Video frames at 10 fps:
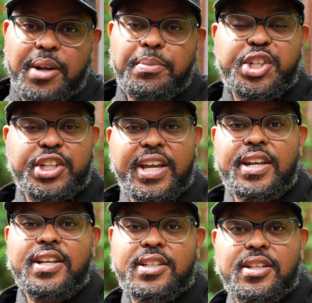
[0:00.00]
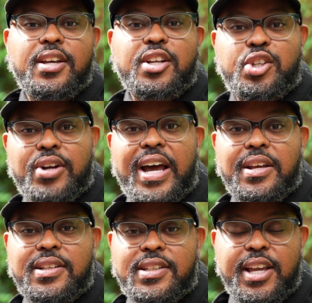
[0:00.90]
the machine is trying
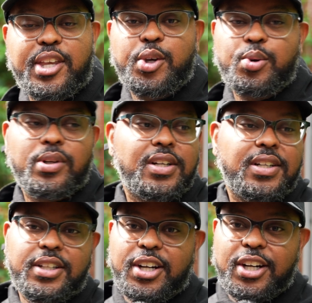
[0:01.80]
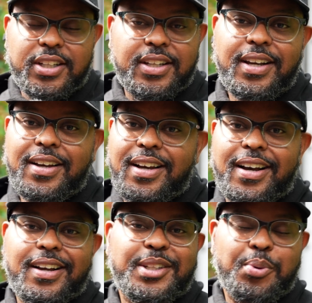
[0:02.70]
to send you Lil
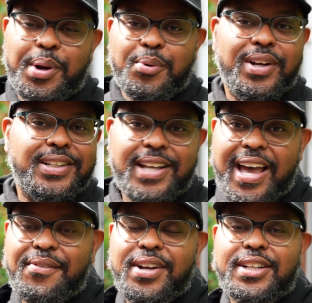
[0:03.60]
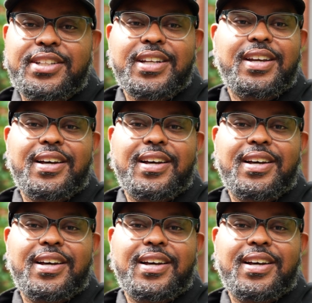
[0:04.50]
Durk, 21 Savage,